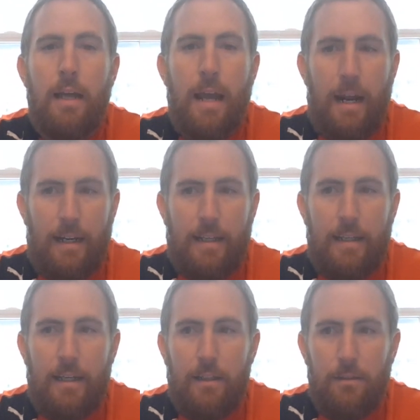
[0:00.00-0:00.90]
And
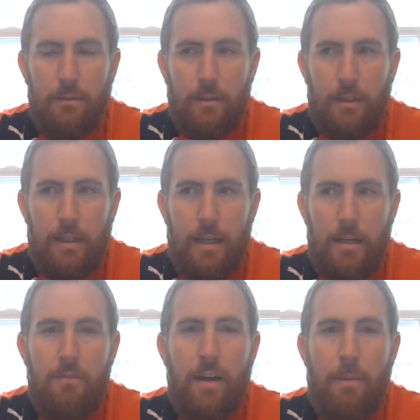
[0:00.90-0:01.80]
again, end
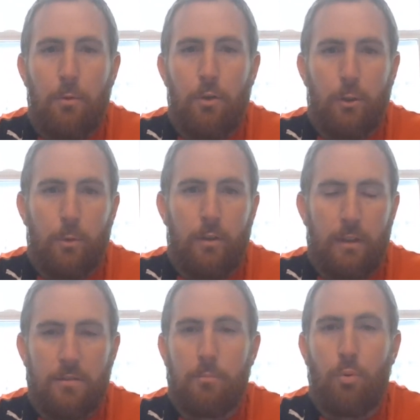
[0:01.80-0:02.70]
of April, they're going to
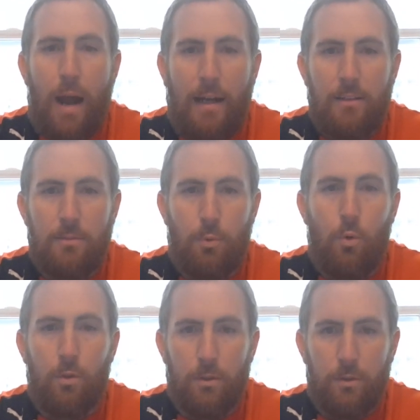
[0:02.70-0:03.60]
release some practice
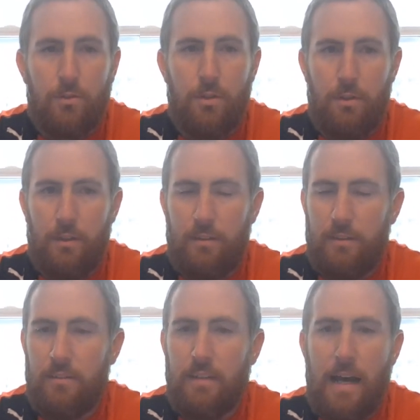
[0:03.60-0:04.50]
portals so you can see
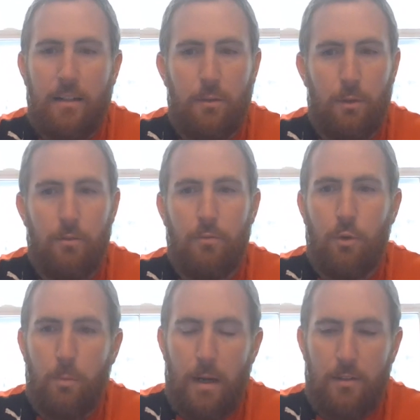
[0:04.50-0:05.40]
exactly what the
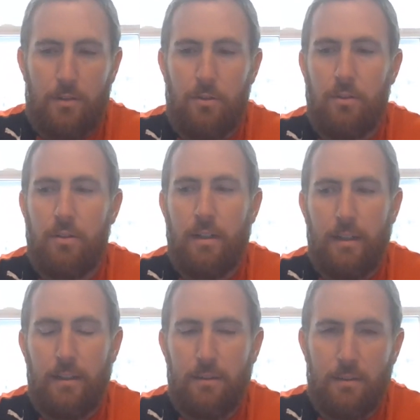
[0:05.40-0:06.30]
format's going to look
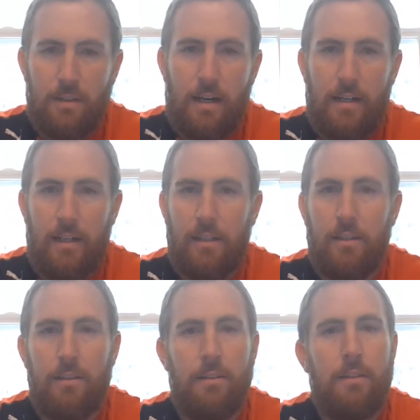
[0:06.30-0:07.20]
like to sign
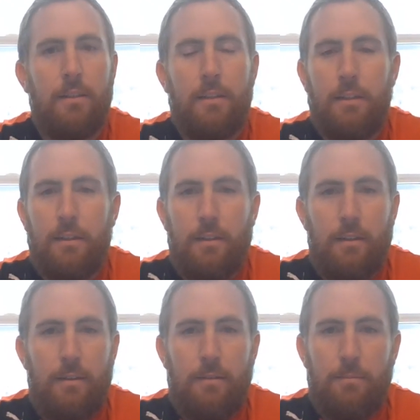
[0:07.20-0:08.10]
in,
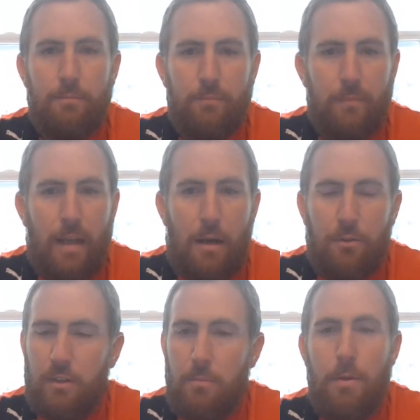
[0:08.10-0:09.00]
how it's
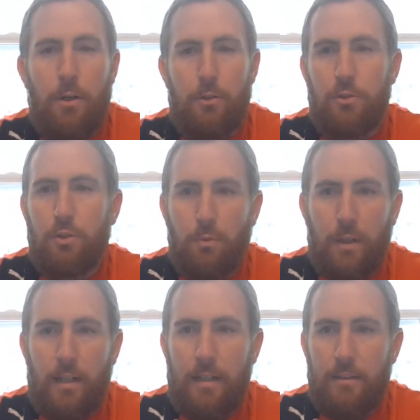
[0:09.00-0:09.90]
going to appear on your
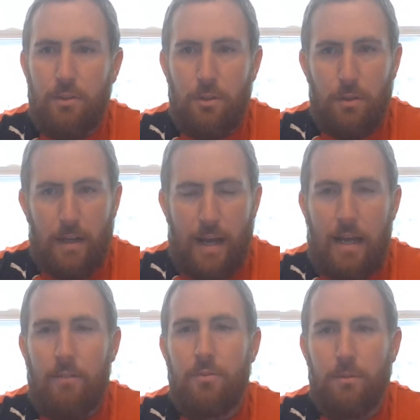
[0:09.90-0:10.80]
screen, so you can
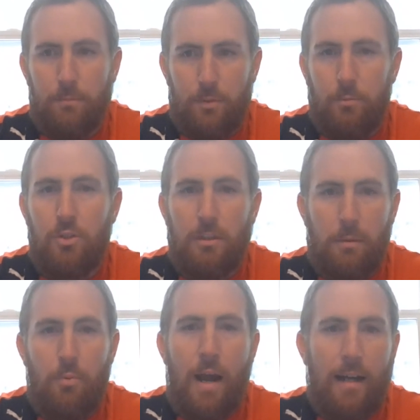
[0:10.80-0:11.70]
have some
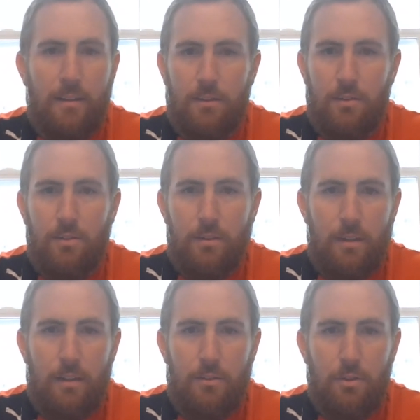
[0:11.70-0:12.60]
legitimate practice,
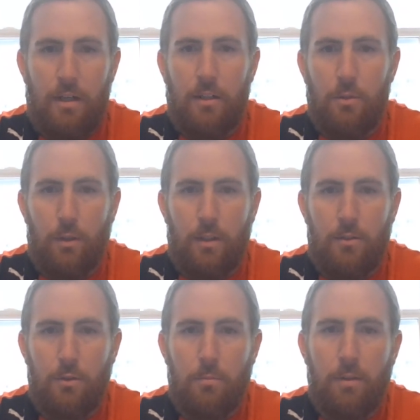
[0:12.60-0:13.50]
so you're not going
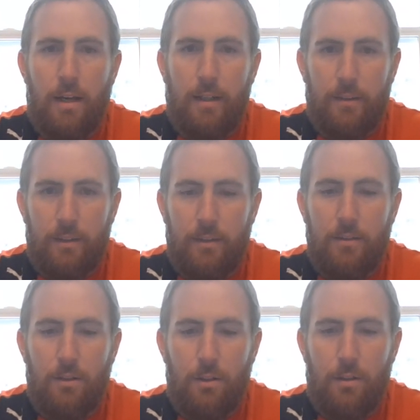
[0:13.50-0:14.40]
into it blindly
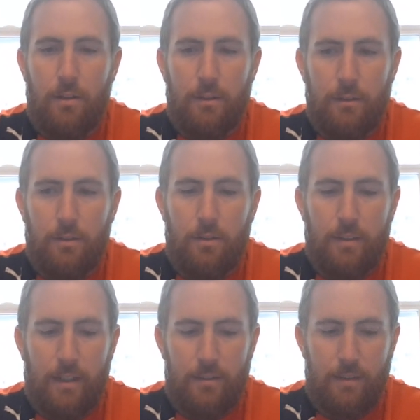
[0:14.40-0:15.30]
on
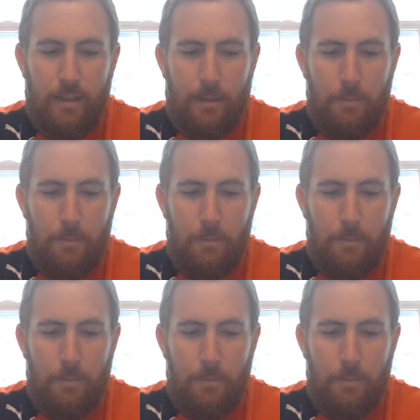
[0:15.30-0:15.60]
test day.